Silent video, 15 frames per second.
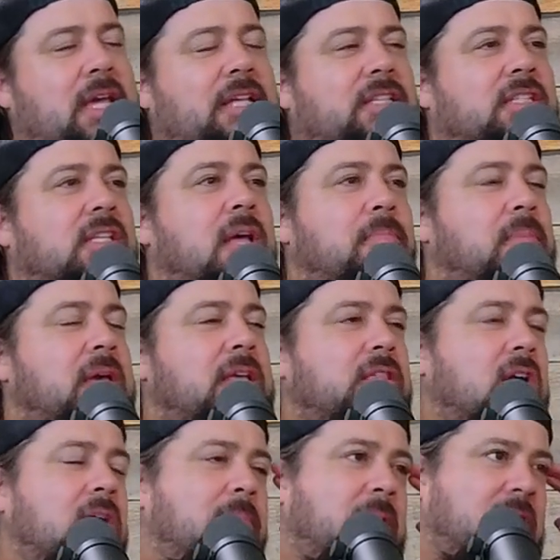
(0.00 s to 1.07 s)
some he's
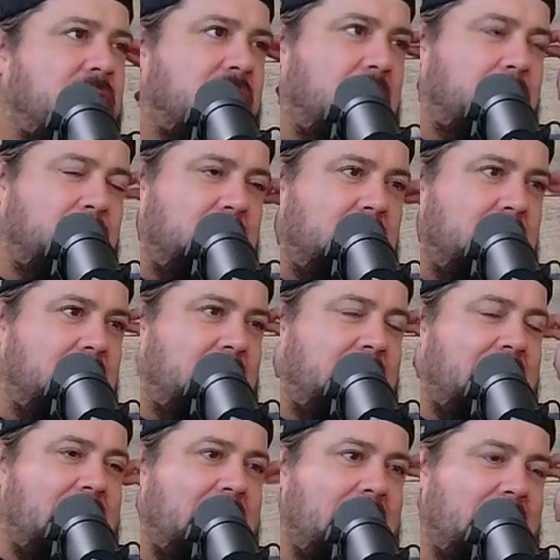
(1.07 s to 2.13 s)
talking about something
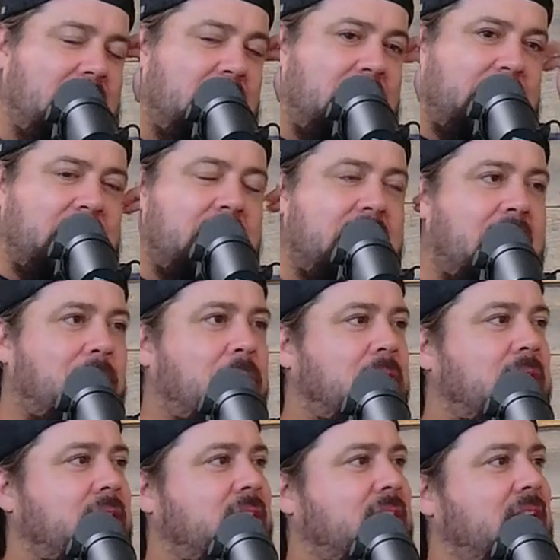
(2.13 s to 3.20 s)
and like the
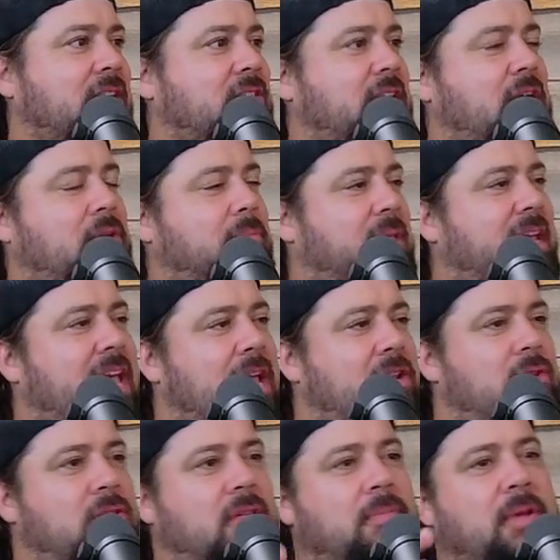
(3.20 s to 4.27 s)
network execs tell him they can't
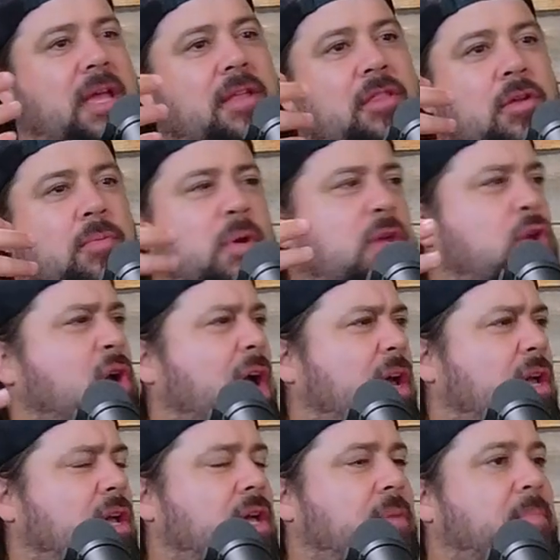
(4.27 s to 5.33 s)
do some case but you got